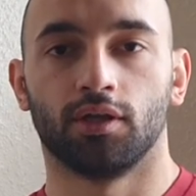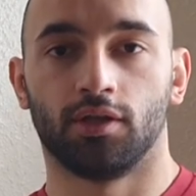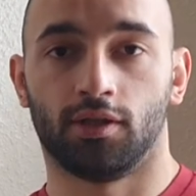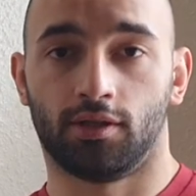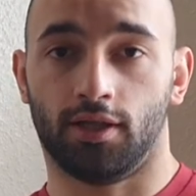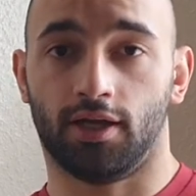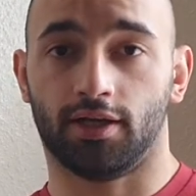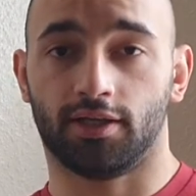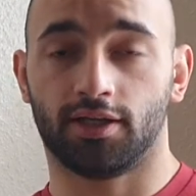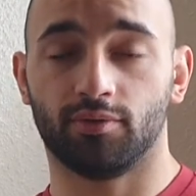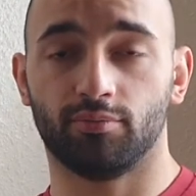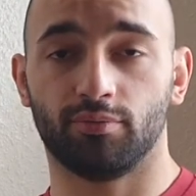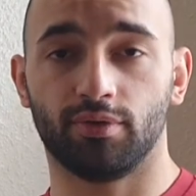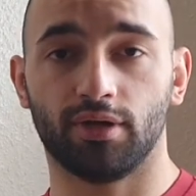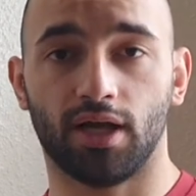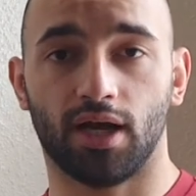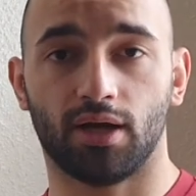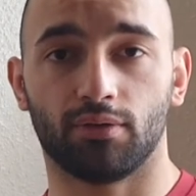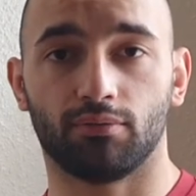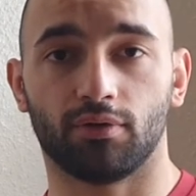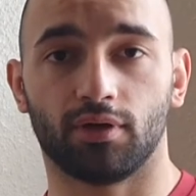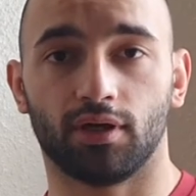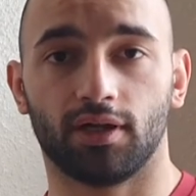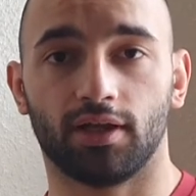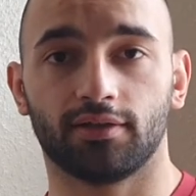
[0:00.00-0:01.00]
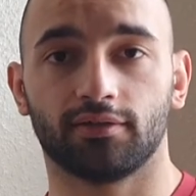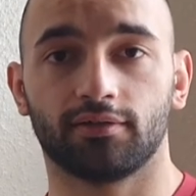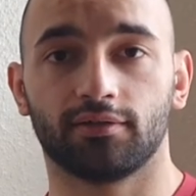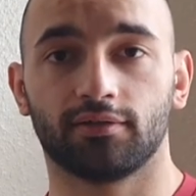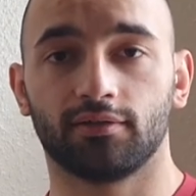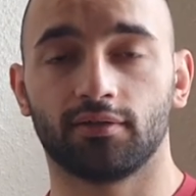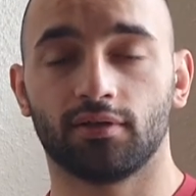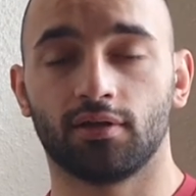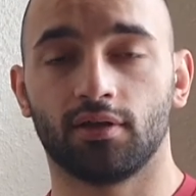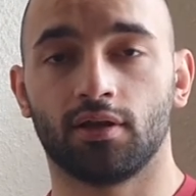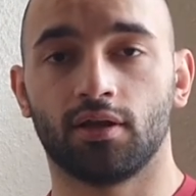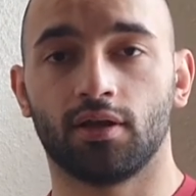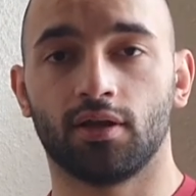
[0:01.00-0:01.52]
that can be our lats,
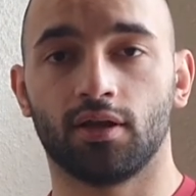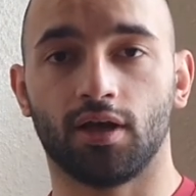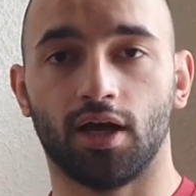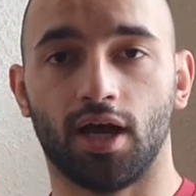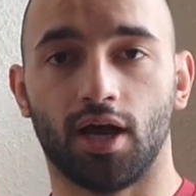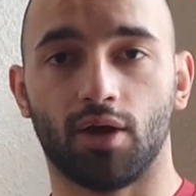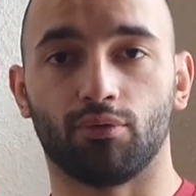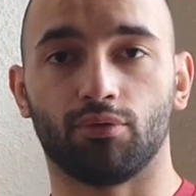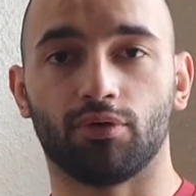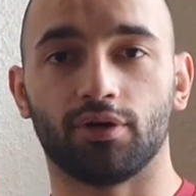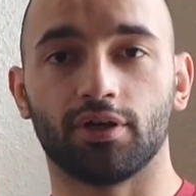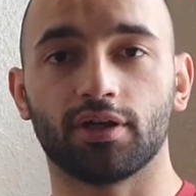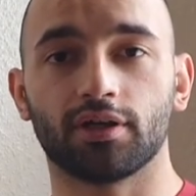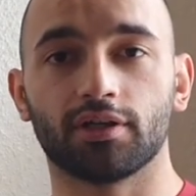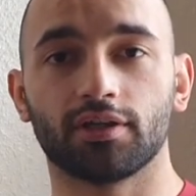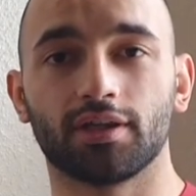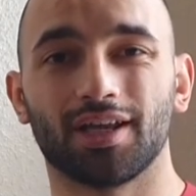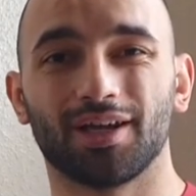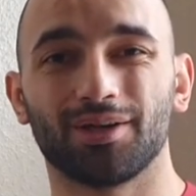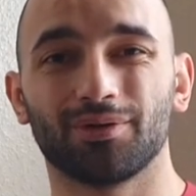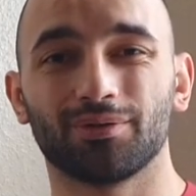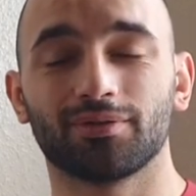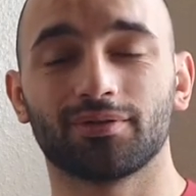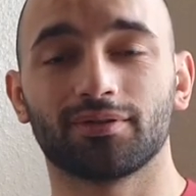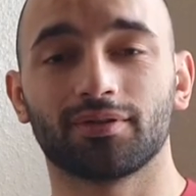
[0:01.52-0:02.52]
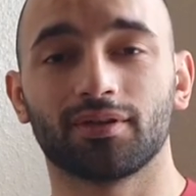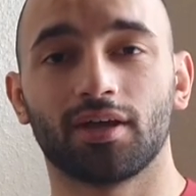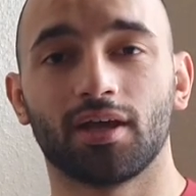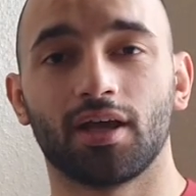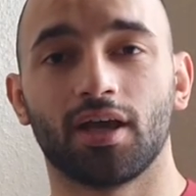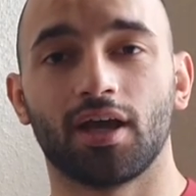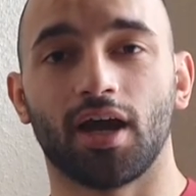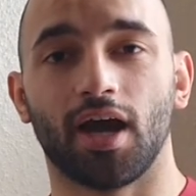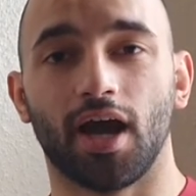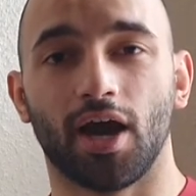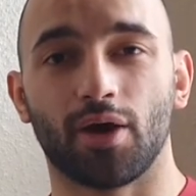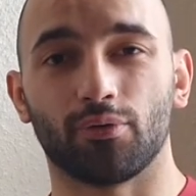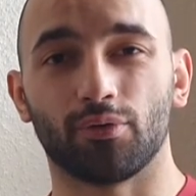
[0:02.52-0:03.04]
our rear delts,
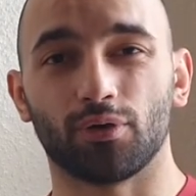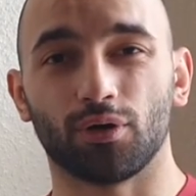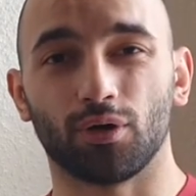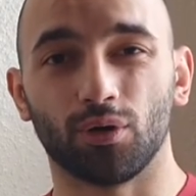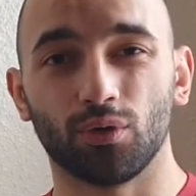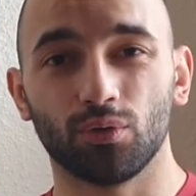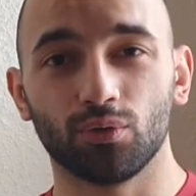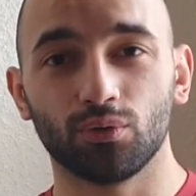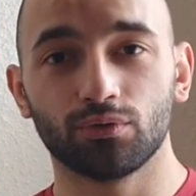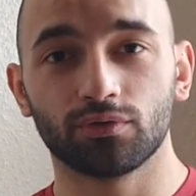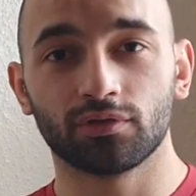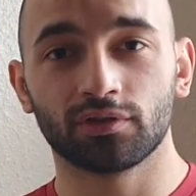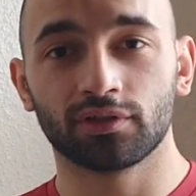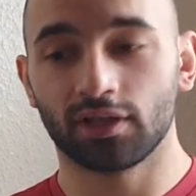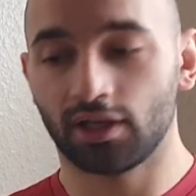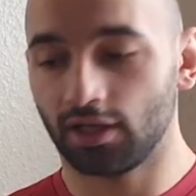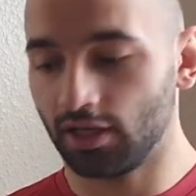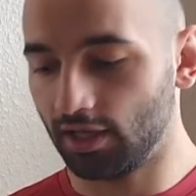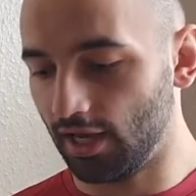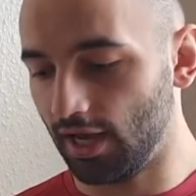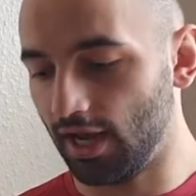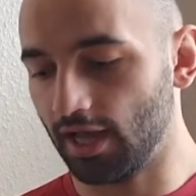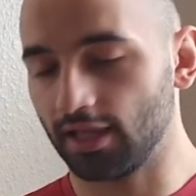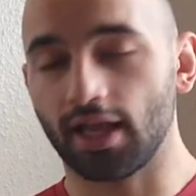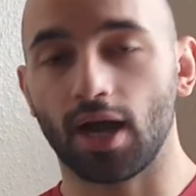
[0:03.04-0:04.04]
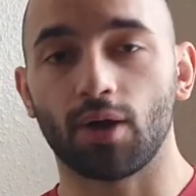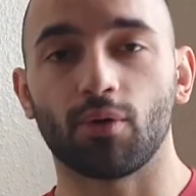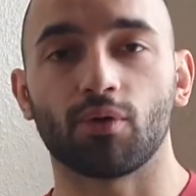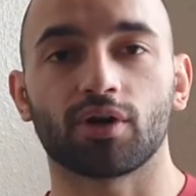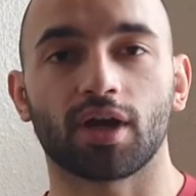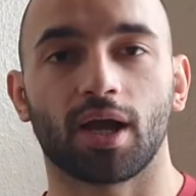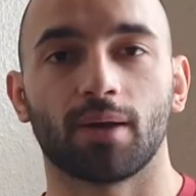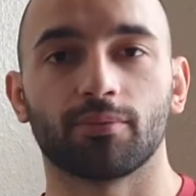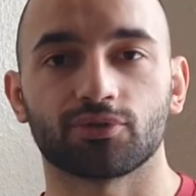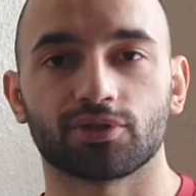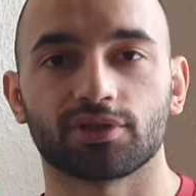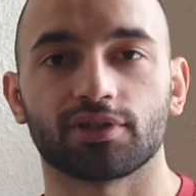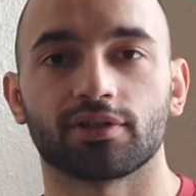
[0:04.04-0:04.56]
our glutes, and our
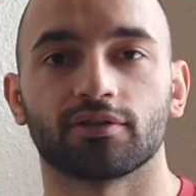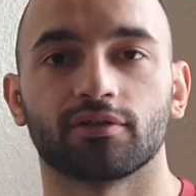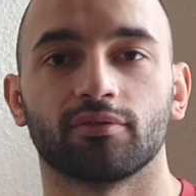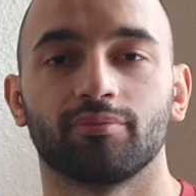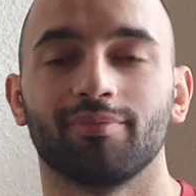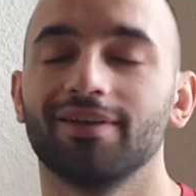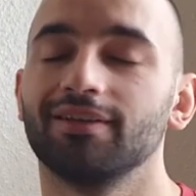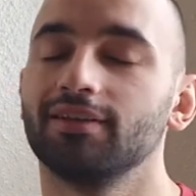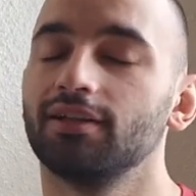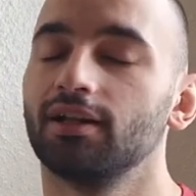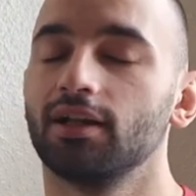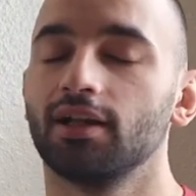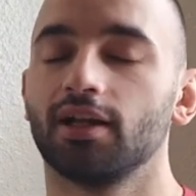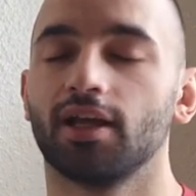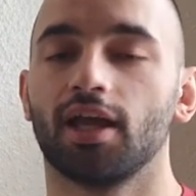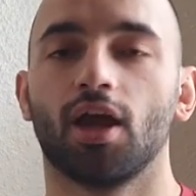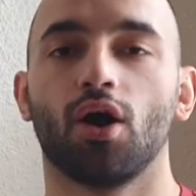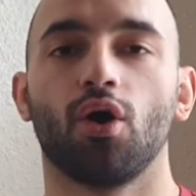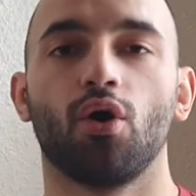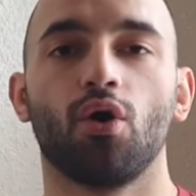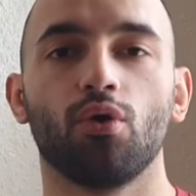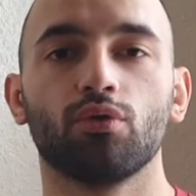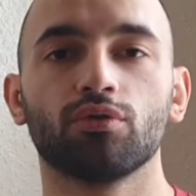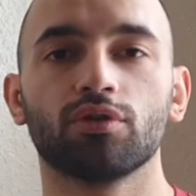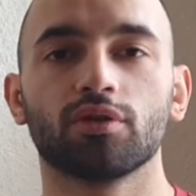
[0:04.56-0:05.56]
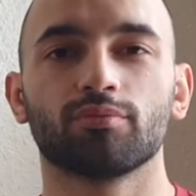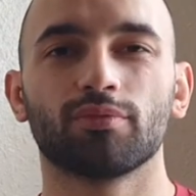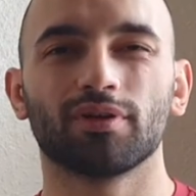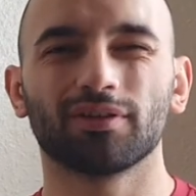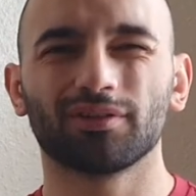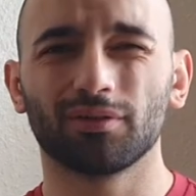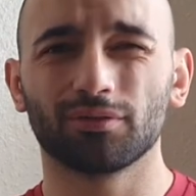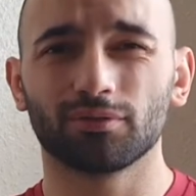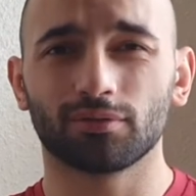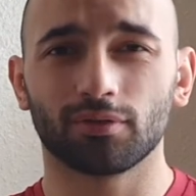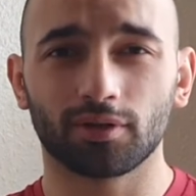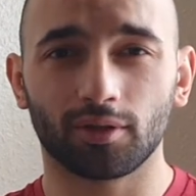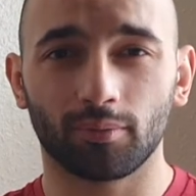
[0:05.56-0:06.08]
hamstrings. Basically, all the
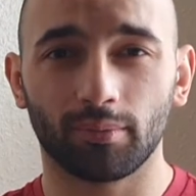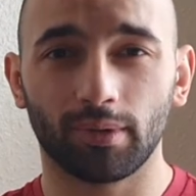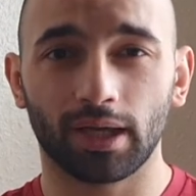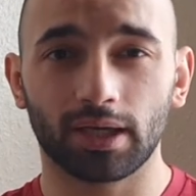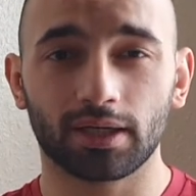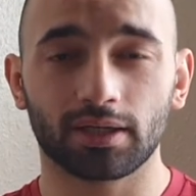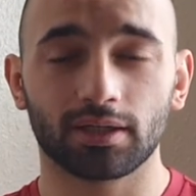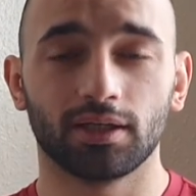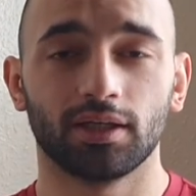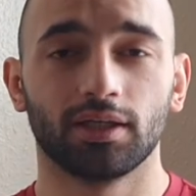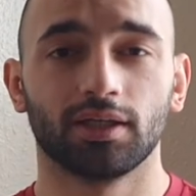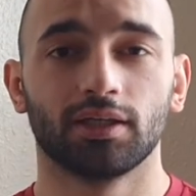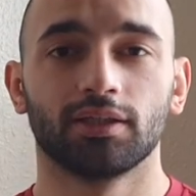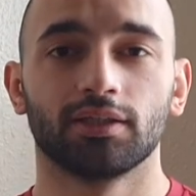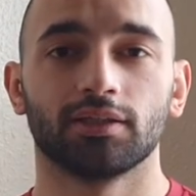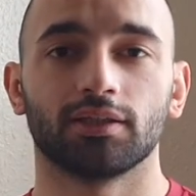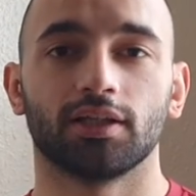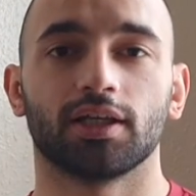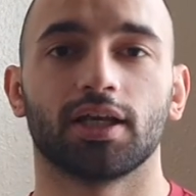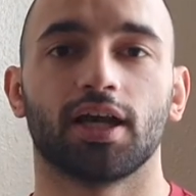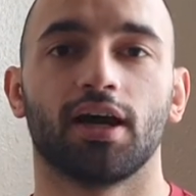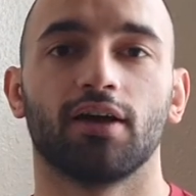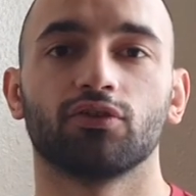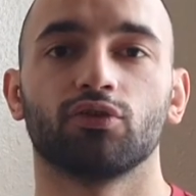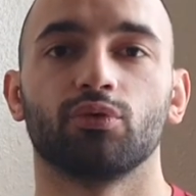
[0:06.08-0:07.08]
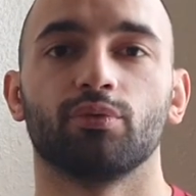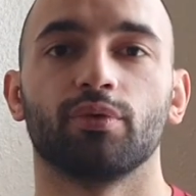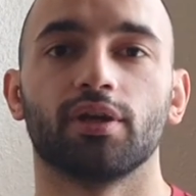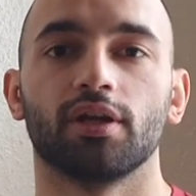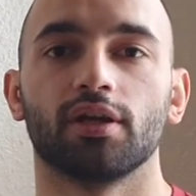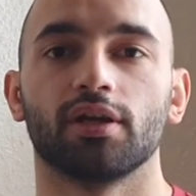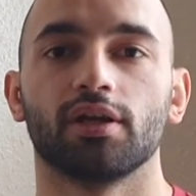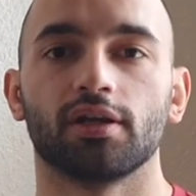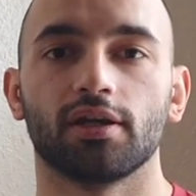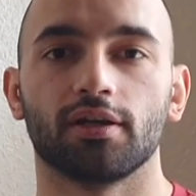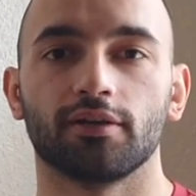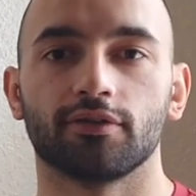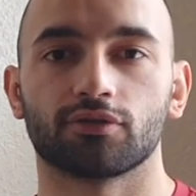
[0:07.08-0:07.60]
muscles on the back, they have to be
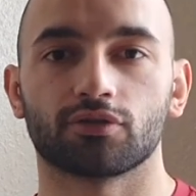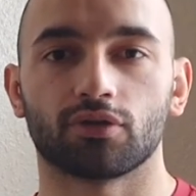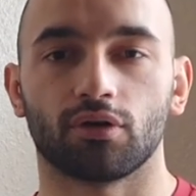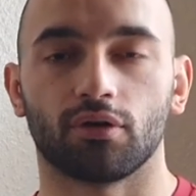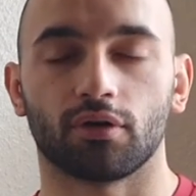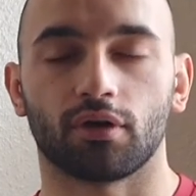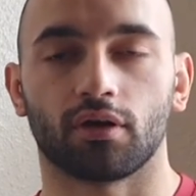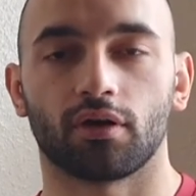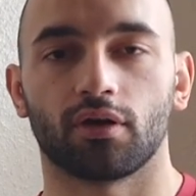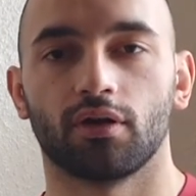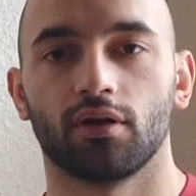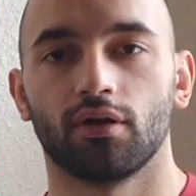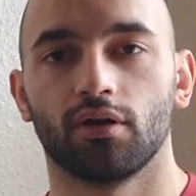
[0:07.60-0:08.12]
really, really strong.